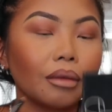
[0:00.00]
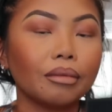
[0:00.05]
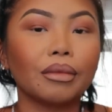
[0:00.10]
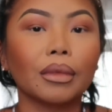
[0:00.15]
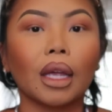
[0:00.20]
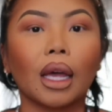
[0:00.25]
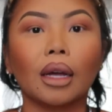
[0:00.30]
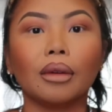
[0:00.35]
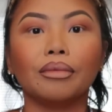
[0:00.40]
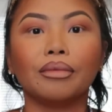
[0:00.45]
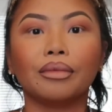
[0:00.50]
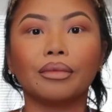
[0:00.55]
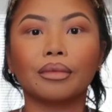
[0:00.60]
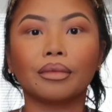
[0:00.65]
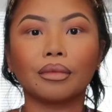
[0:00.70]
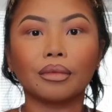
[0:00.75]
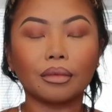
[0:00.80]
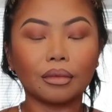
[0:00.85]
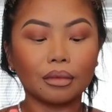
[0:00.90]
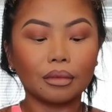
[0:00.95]
Okay,
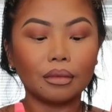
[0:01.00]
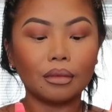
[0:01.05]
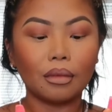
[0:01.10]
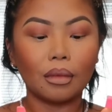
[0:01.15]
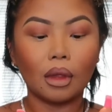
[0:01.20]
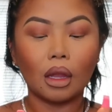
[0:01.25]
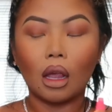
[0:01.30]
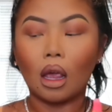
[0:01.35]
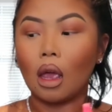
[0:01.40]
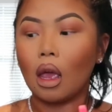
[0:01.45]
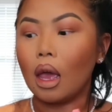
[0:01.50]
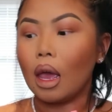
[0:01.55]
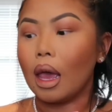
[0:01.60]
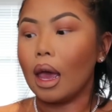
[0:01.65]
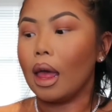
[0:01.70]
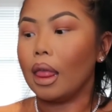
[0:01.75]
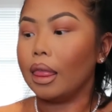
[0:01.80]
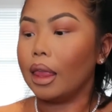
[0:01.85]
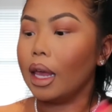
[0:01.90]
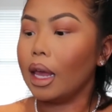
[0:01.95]

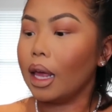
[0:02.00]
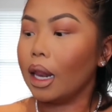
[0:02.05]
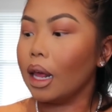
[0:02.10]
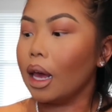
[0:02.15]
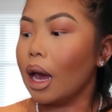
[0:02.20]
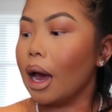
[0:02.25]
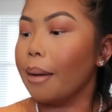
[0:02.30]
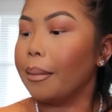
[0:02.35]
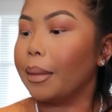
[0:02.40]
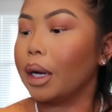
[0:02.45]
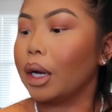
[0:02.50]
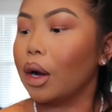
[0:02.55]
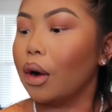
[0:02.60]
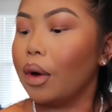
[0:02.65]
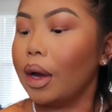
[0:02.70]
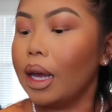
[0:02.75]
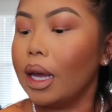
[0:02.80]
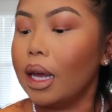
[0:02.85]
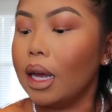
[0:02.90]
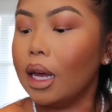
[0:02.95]
and then I'm gonna
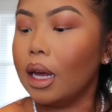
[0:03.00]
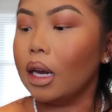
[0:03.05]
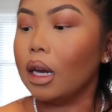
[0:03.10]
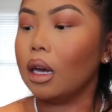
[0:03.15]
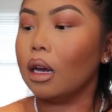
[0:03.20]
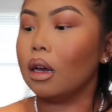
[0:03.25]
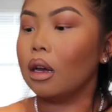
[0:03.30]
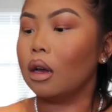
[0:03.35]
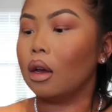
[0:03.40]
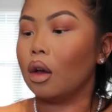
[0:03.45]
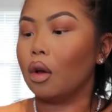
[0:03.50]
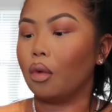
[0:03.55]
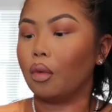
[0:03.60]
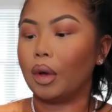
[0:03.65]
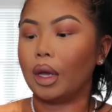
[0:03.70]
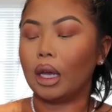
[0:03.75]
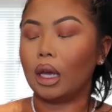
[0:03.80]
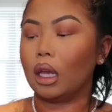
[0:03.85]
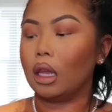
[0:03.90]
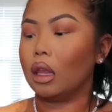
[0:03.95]
go in
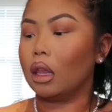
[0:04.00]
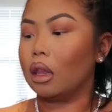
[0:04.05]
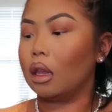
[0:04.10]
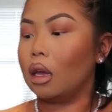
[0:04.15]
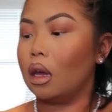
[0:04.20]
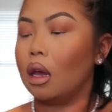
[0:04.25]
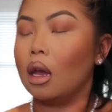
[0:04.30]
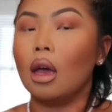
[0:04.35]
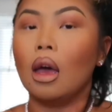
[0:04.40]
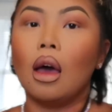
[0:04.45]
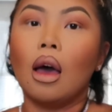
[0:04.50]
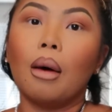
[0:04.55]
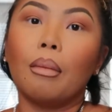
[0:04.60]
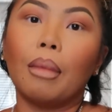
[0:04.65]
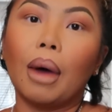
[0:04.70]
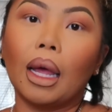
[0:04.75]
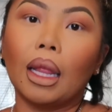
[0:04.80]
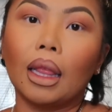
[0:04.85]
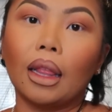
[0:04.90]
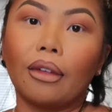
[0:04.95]
with
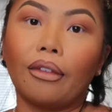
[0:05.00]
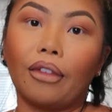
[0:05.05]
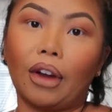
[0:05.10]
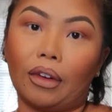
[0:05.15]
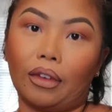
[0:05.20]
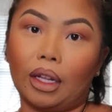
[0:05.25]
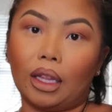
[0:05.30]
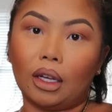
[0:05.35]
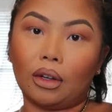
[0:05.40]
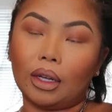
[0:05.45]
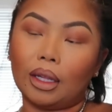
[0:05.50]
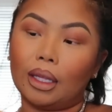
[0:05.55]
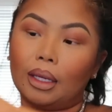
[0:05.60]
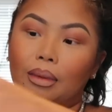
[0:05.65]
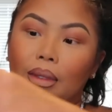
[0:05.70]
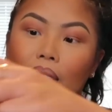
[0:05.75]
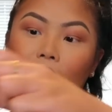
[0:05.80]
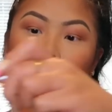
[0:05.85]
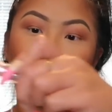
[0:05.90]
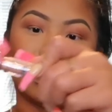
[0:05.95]
my favorite liquid
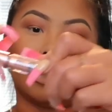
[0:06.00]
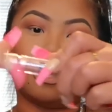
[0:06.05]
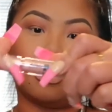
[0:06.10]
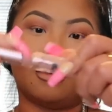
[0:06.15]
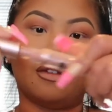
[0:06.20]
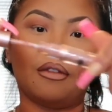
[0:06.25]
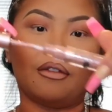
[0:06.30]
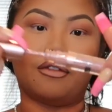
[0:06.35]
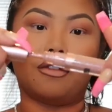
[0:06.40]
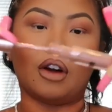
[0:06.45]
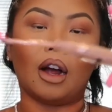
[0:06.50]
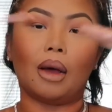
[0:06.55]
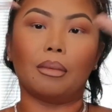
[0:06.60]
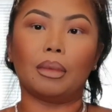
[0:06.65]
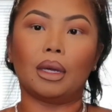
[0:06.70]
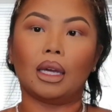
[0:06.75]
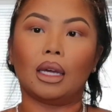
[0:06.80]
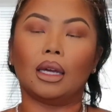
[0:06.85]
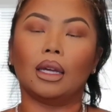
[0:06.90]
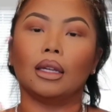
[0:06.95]
lipstick
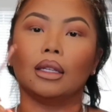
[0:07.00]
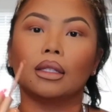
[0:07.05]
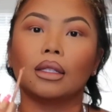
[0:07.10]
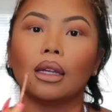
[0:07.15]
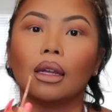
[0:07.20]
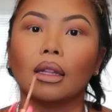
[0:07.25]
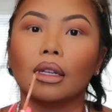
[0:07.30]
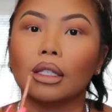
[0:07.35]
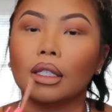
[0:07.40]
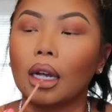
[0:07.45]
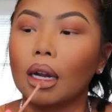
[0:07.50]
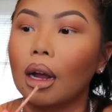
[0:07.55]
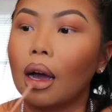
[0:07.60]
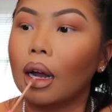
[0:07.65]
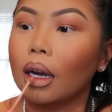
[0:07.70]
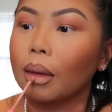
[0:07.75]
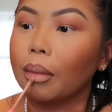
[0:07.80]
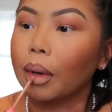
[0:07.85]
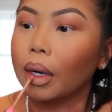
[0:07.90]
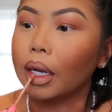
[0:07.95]
from Kiss in the shade
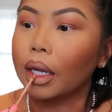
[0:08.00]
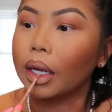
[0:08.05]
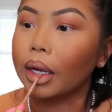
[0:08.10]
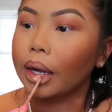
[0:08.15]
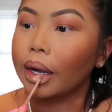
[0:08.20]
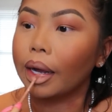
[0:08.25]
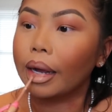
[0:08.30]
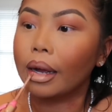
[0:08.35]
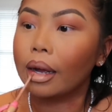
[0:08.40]
Honey Bunny.